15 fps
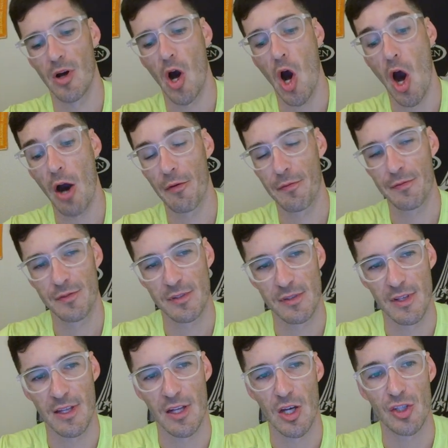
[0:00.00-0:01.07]
offs
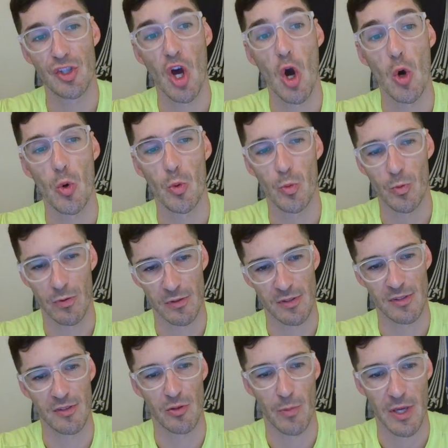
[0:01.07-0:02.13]
and
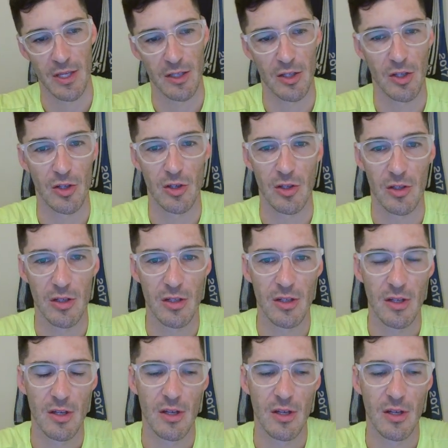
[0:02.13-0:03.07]
atones you make good.